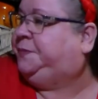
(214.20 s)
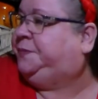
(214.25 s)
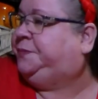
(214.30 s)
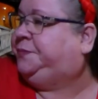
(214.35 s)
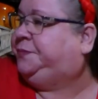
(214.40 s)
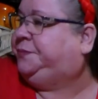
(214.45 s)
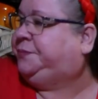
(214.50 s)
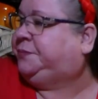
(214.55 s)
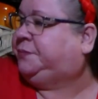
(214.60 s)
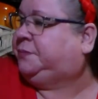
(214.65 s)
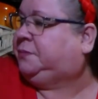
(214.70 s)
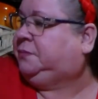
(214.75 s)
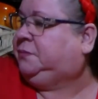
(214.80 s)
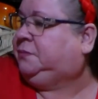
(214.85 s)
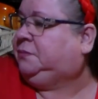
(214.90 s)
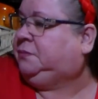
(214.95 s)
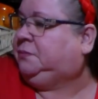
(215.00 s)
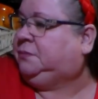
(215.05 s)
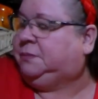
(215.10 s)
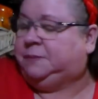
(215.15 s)

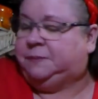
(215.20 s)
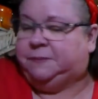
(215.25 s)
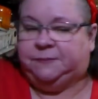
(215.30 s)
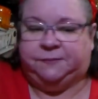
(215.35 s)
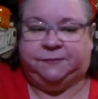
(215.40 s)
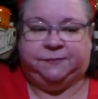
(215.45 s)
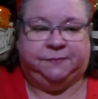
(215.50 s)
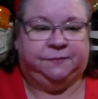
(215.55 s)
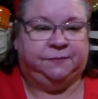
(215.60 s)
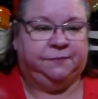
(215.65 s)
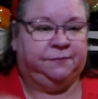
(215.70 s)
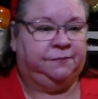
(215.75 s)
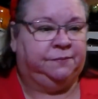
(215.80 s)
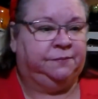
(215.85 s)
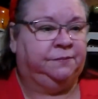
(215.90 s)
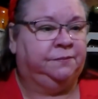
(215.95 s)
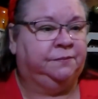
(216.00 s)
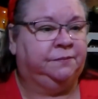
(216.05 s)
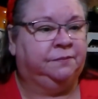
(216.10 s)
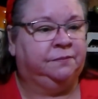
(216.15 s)

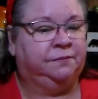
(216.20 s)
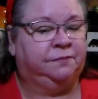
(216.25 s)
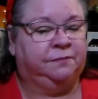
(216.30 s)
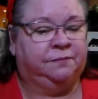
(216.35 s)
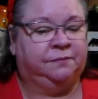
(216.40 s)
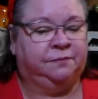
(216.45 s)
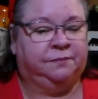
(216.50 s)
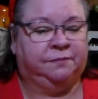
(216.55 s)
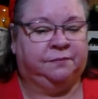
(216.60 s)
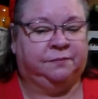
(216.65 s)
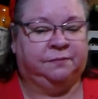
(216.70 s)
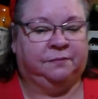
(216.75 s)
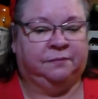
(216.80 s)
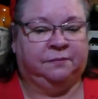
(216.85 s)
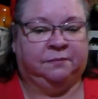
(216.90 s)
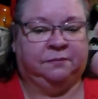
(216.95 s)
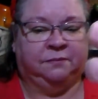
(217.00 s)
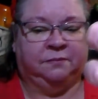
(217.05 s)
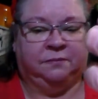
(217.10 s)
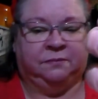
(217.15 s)

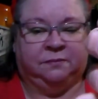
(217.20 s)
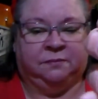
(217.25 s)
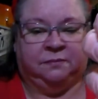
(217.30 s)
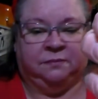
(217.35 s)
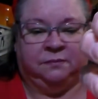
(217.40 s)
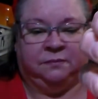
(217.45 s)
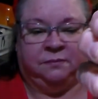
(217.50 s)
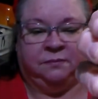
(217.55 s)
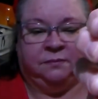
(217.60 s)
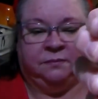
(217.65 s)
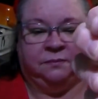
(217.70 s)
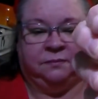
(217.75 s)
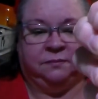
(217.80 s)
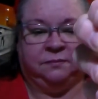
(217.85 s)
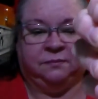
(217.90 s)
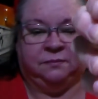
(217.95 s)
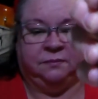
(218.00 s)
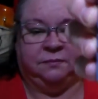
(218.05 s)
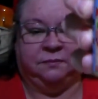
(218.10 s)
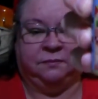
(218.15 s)

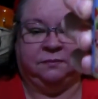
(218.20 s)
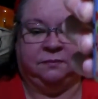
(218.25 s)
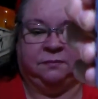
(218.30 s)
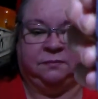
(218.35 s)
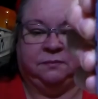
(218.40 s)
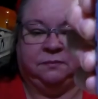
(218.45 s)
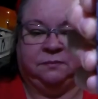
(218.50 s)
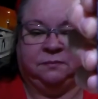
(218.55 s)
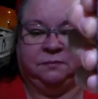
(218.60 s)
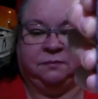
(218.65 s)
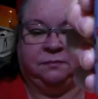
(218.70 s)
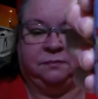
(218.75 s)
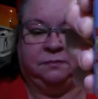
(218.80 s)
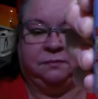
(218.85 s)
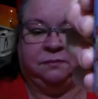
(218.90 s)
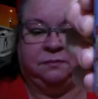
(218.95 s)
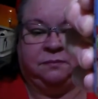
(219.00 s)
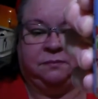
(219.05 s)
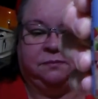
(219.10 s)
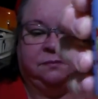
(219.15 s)

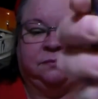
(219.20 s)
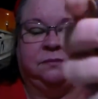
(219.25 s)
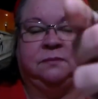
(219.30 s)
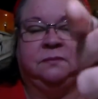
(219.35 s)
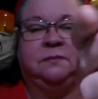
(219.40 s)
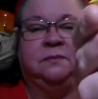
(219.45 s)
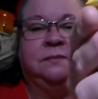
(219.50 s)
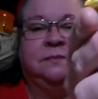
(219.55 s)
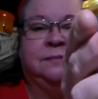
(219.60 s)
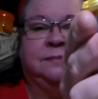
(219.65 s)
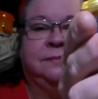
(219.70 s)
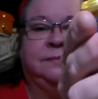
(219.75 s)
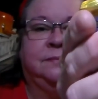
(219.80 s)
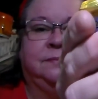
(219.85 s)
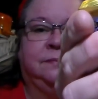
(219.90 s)
[no speech]